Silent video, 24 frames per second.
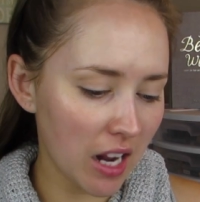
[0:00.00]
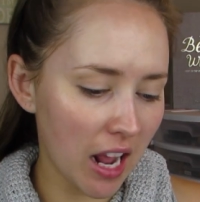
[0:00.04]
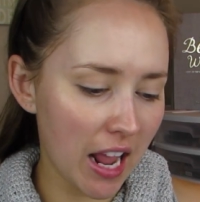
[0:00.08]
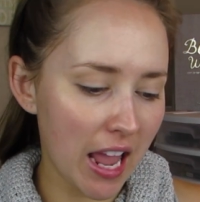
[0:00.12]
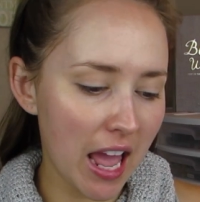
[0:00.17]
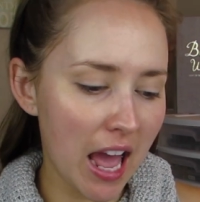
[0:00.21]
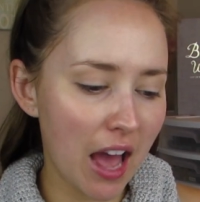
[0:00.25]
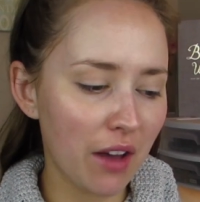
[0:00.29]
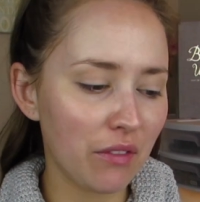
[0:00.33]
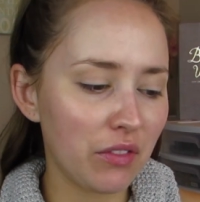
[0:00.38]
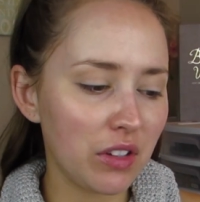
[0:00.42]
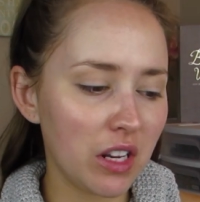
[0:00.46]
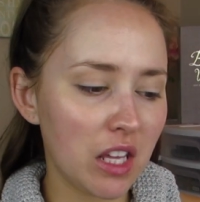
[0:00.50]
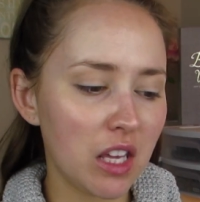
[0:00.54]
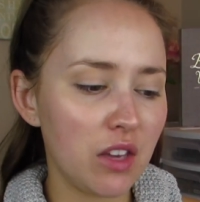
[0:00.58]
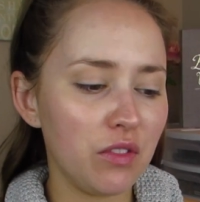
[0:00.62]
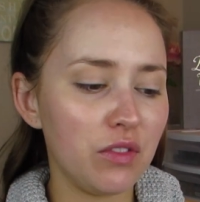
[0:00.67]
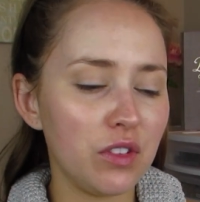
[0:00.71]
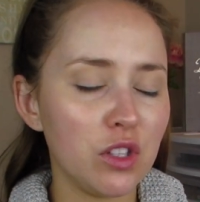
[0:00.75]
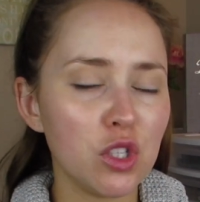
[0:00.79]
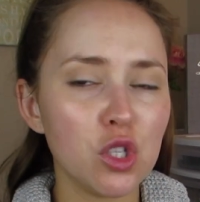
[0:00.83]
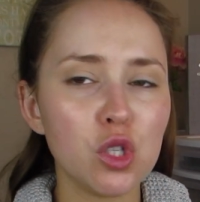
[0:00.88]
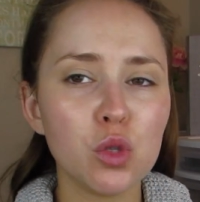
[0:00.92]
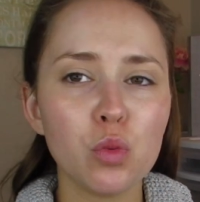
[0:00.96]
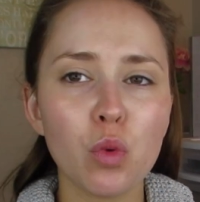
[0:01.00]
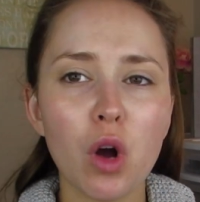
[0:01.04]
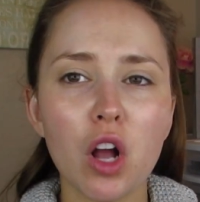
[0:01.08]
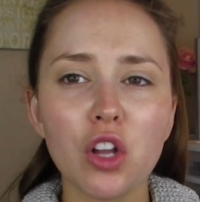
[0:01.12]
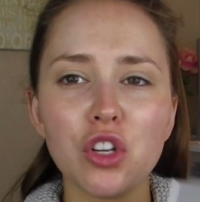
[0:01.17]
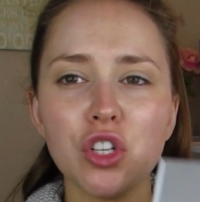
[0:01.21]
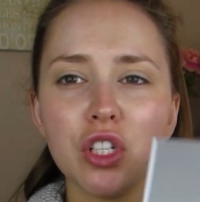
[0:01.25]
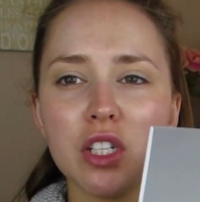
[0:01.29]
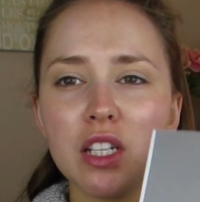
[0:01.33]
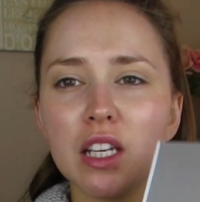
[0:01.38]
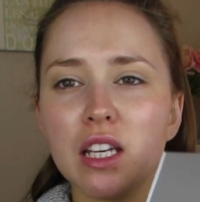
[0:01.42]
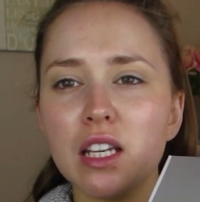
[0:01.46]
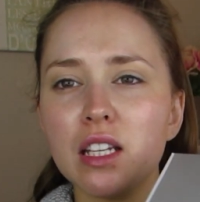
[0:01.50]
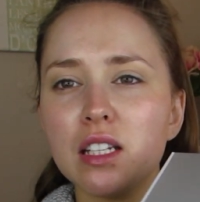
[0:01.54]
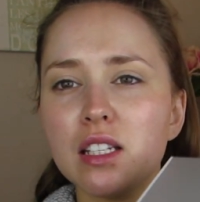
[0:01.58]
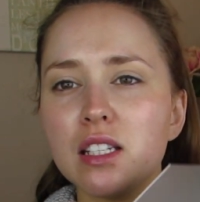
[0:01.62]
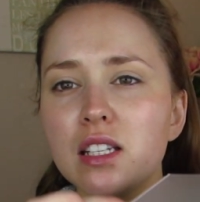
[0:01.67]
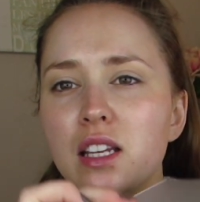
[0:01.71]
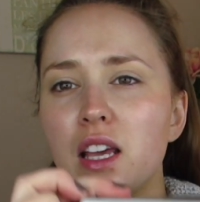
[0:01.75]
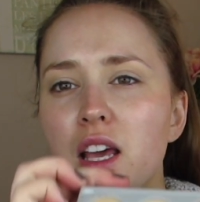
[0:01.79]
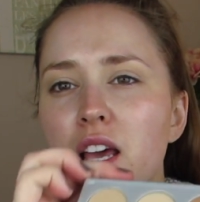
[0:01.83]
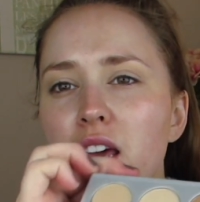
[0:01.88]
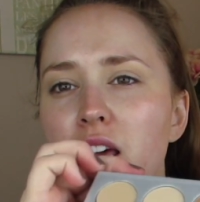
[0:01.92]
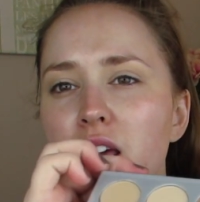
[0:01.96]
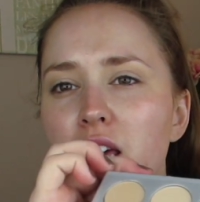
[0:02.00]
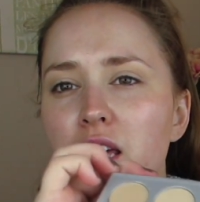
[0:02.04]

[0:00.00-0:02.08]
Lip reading: I haven't even swatched it.